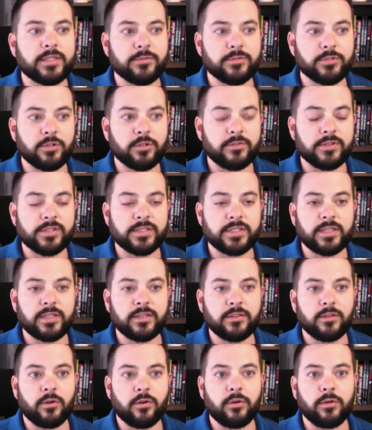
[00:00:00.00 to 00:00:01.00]
He was
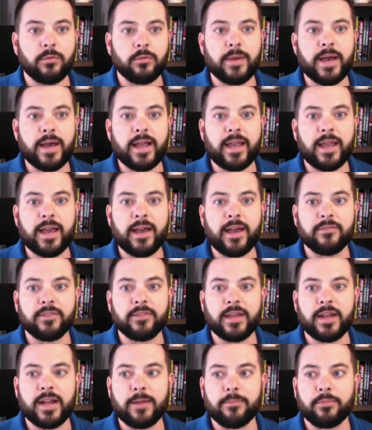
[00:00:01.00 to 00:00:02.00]
overseeing the whole back half
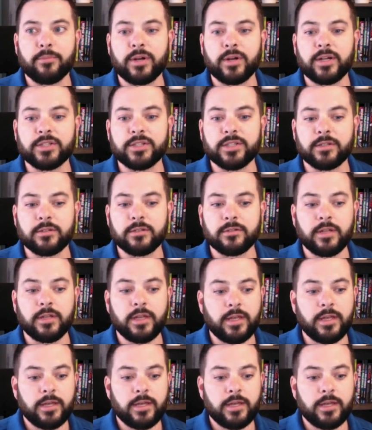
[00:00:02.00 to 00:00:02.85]
of that operation,